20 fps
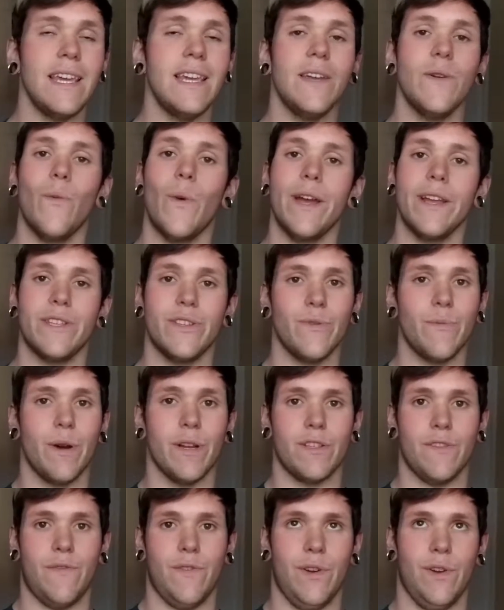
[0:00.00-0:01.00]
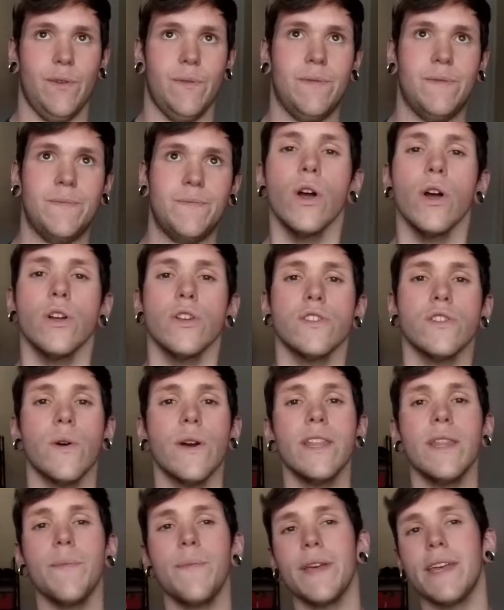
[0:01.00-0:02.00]
eat way too much food.
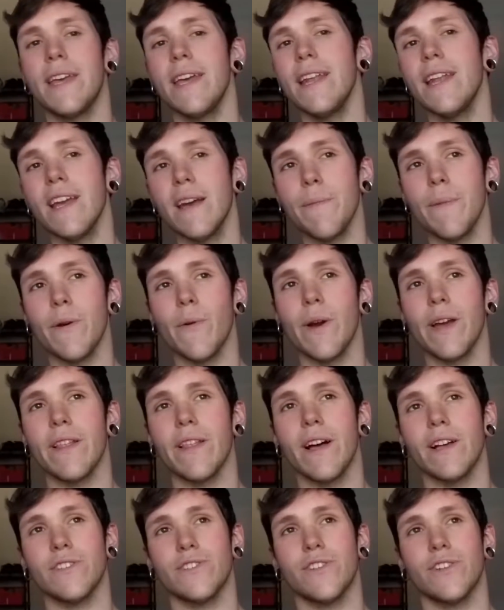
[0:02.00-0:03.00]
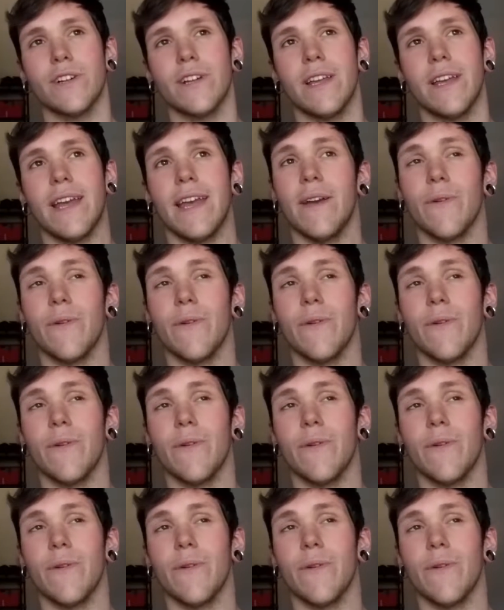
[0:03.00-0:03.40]
So in the beginning of my weight loss journey,